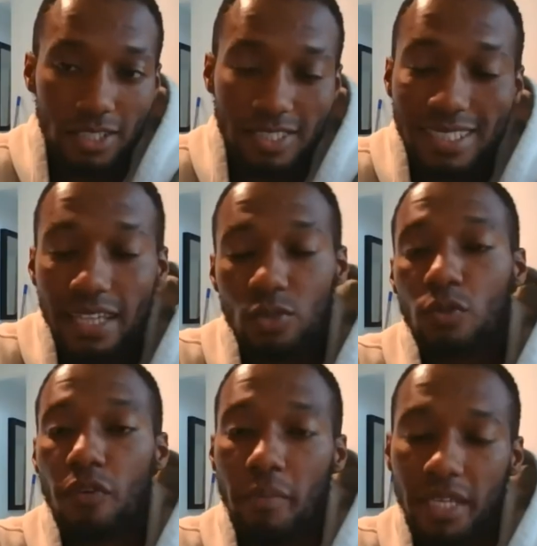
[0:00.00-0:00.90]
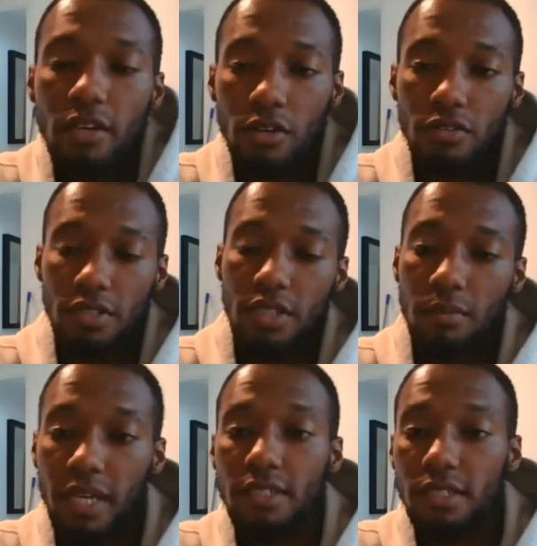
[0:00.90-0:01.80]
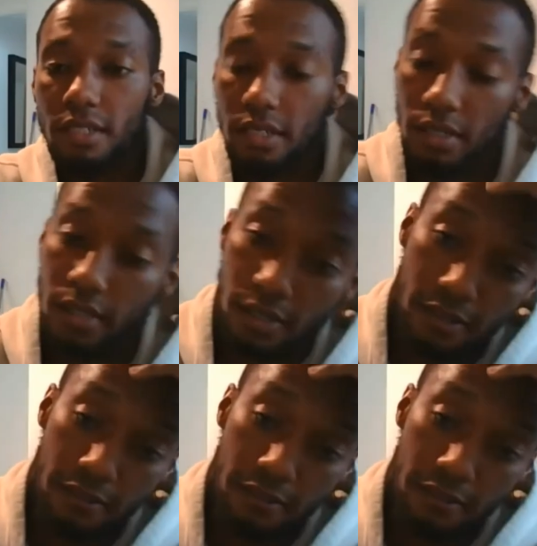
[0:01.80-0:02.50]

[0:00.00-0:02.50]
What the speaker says: They settle for mediocrity, basically.